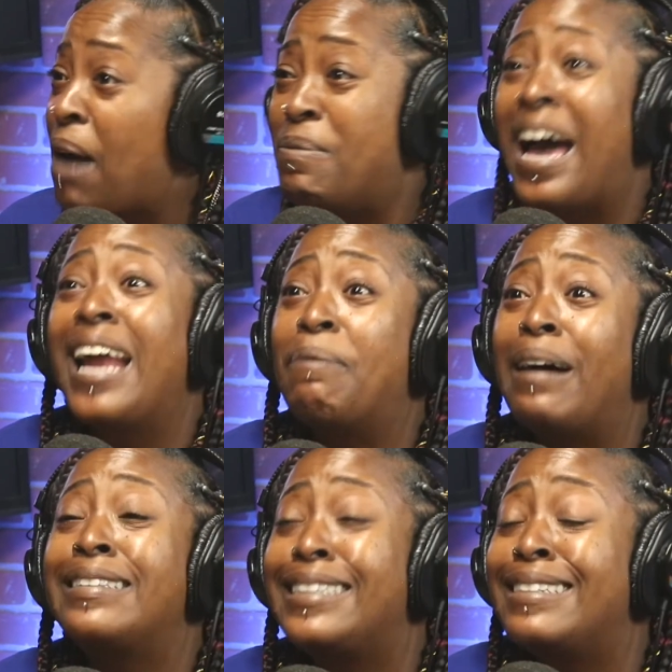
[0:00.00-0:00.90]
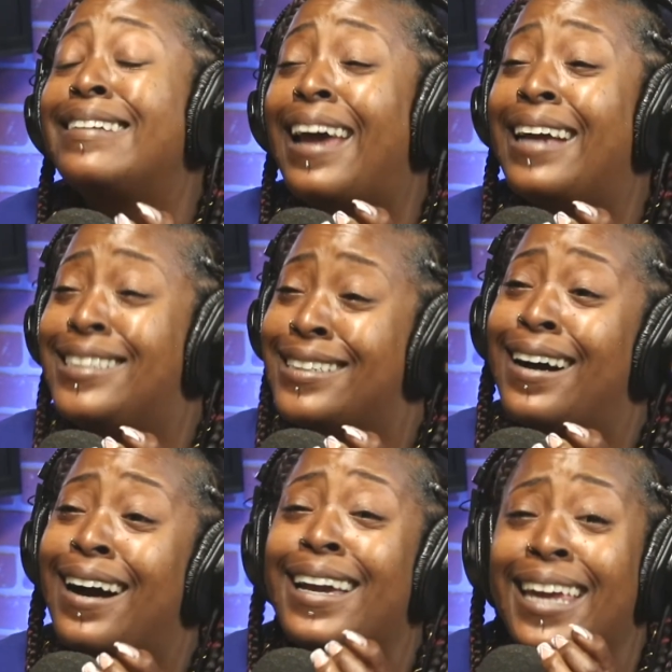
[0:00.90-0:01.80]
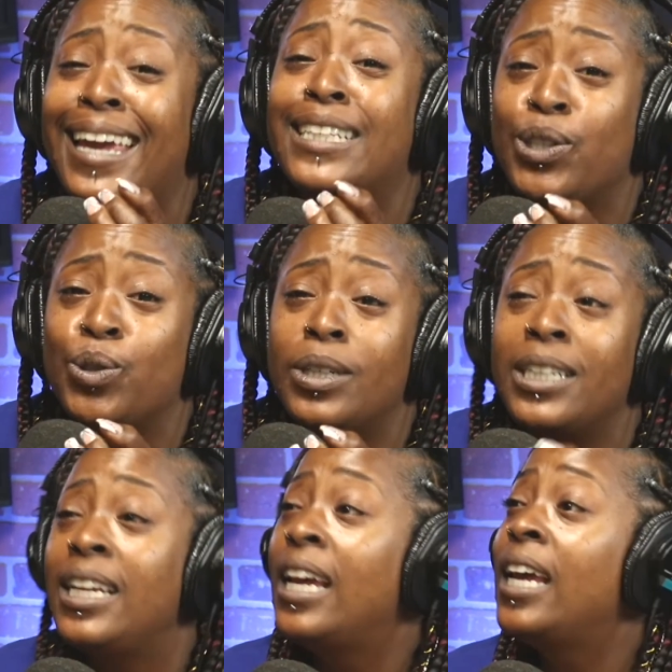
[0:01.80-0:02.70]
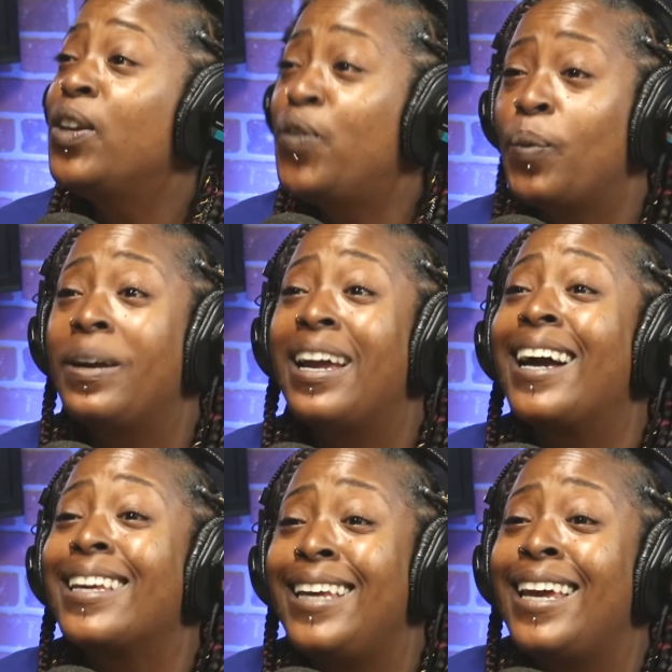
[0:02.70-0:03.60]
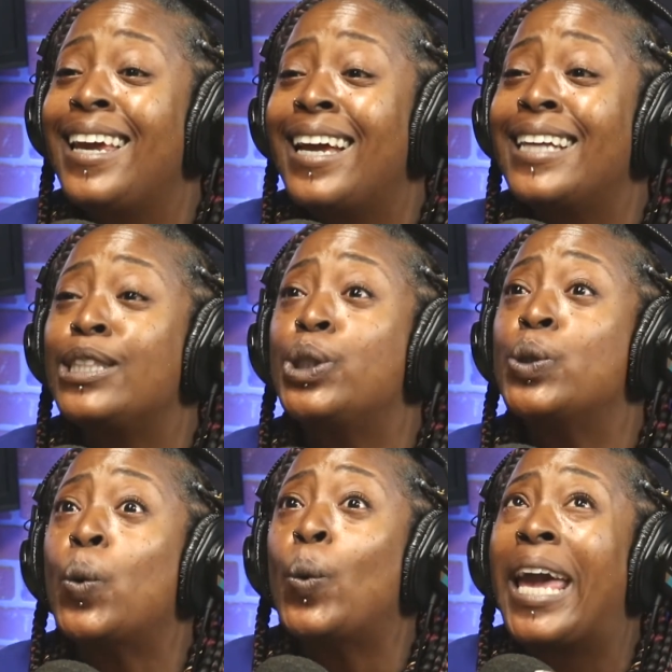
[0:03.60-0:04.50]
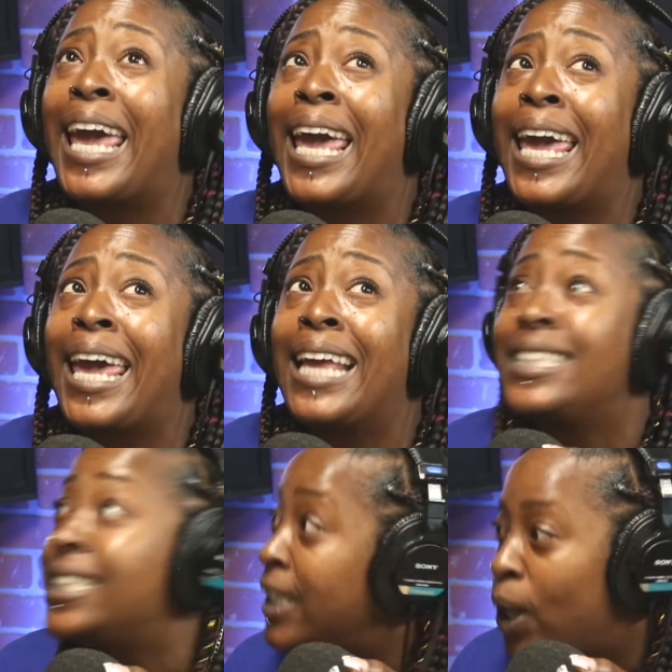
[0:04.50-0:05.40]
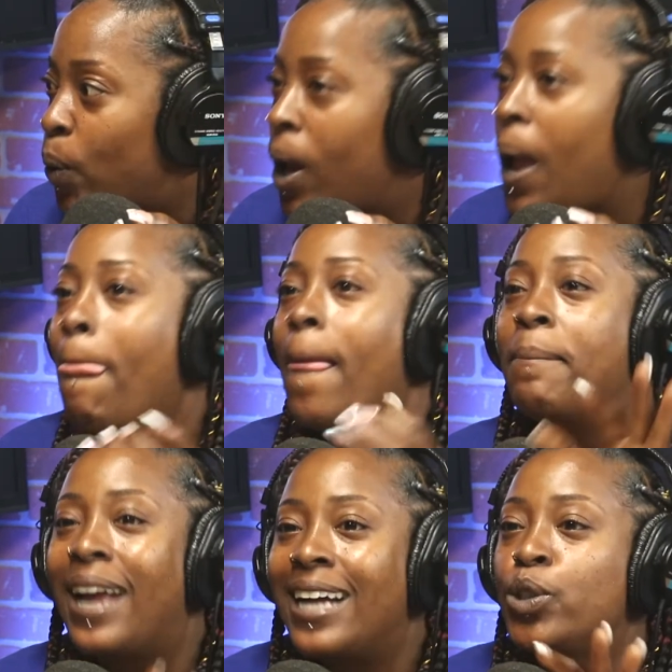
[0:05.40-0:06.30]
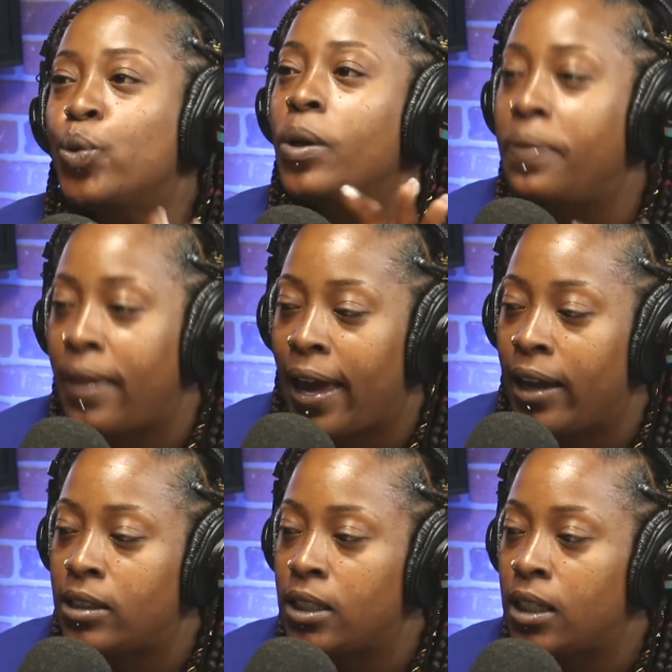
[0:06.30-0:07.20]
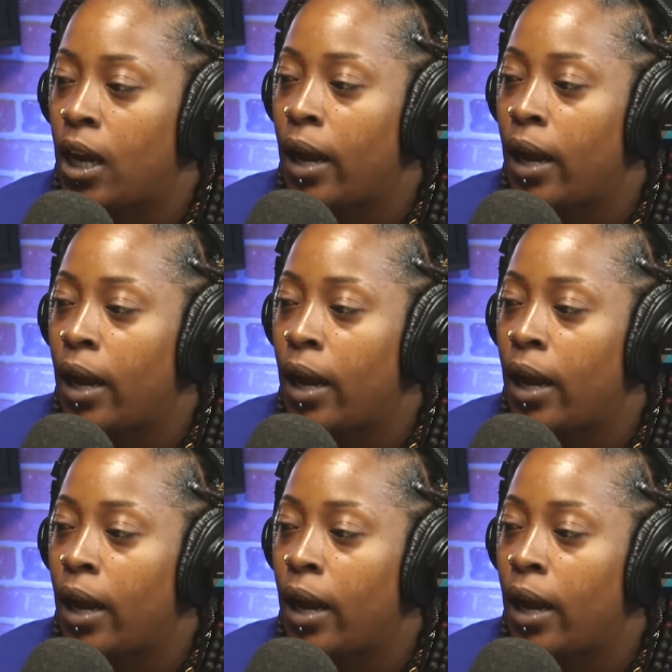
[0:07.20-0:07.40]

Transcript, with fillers: I'm not about to do that, y'all. I can't do it. You feel me? I can't do it. No, I'm not doing that.